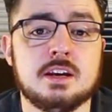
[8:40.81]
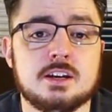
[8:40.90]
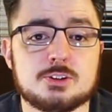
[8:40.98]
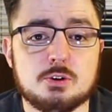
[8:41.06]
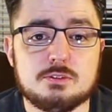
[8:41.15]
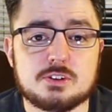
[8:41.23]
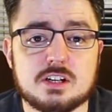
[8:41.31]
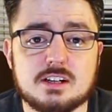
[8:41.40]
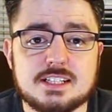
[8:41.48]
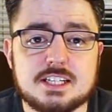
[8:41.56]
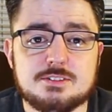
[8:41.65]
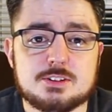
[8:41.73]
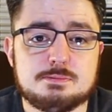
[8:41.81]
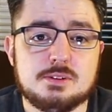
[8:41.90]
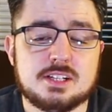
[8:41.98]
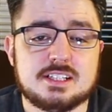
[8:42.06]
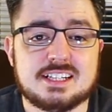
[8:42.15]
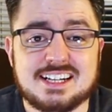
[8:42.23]
So overall, I give this
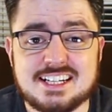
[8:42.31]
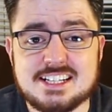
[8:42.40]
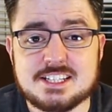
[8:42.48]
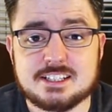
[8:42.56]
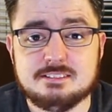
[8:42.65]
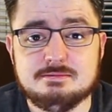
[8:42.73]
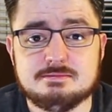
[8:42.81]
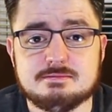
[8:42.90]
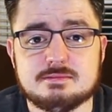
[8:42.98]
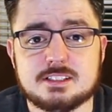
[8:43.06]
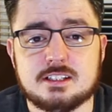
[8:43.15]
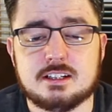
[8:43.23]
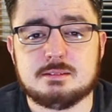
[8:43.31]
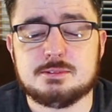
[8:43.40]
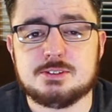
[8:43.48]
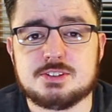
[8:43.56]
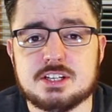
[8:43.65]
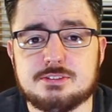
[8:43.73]
book a 9 out of 10.
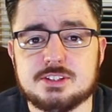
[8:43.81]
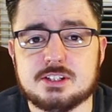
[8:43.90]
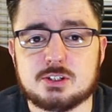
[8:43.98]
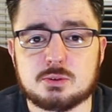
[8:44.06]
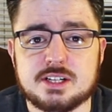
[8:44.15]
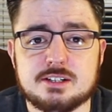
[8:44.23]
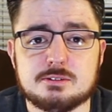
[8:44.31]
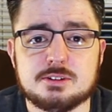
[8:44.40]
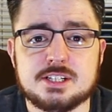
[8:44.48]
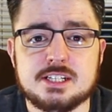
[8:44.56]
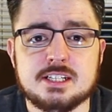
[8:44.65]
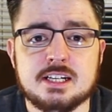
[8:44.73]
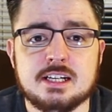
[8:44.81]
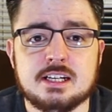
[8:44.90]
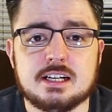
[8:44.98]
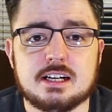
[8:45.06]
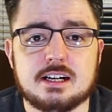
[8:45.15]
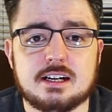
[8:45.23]
It was definitely a great read.
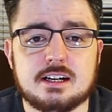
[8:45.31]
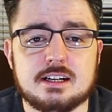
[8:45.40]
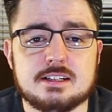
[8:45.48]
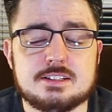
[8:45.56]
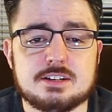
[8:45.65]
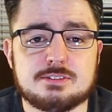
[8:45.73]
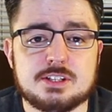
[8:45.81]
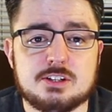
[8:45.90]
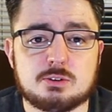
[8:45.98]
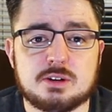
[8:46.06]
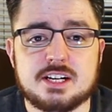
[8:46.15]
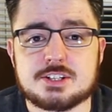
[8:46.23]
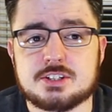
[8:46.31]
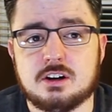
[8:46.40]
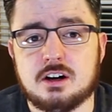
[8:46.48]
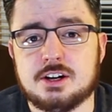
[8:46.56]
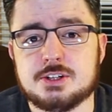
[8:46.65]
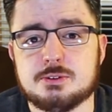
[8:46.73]
Definitely great as an
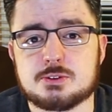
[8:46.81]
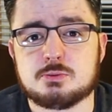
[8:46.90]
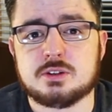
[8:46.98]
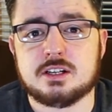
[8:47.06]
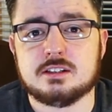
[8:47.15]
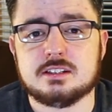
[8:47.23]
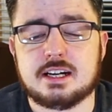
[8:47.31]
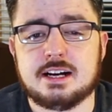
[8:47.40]
audio as well.